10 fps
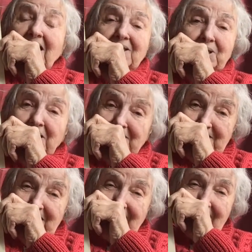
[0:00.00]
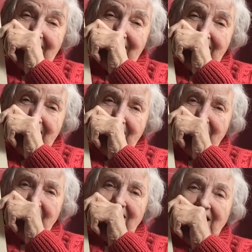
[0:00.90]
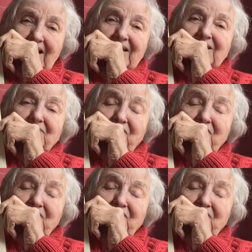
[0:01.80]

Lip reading: adjusting her hair, and it's